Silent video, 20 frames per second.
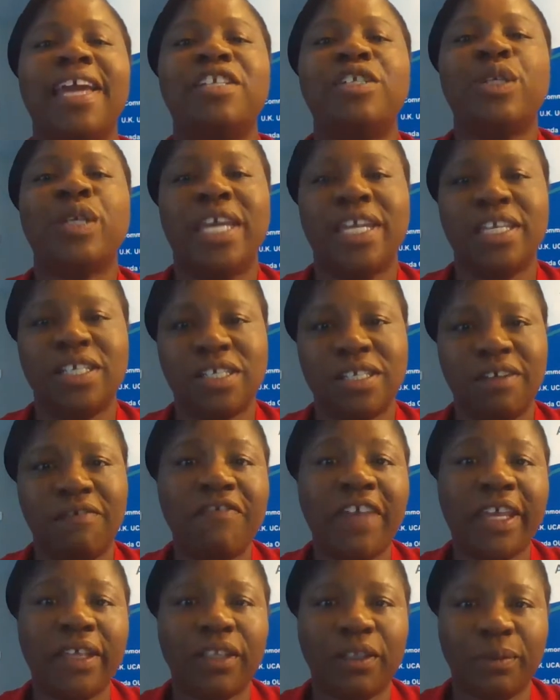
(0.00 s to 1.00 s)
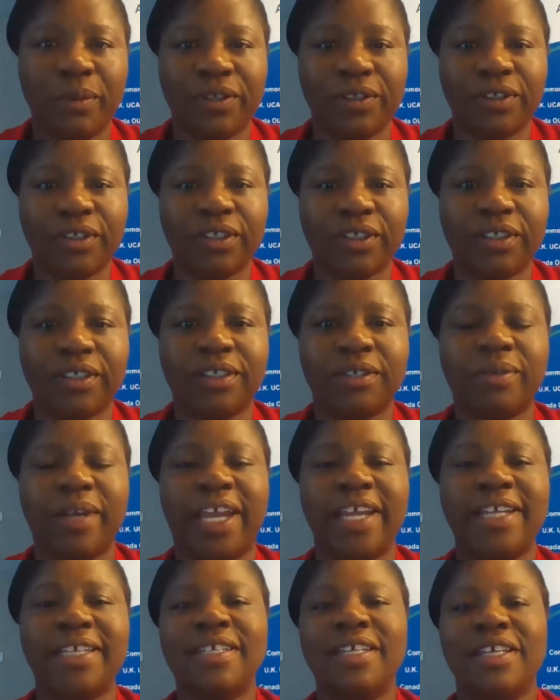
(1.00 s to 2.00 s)
education available,
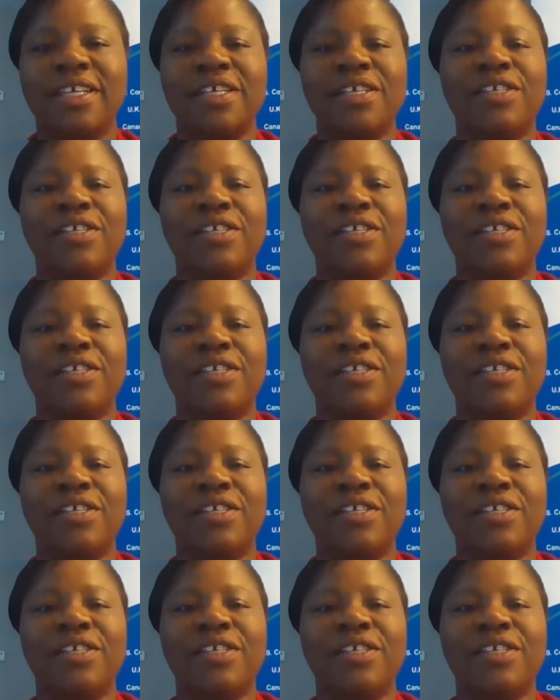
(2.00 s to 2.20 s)
right?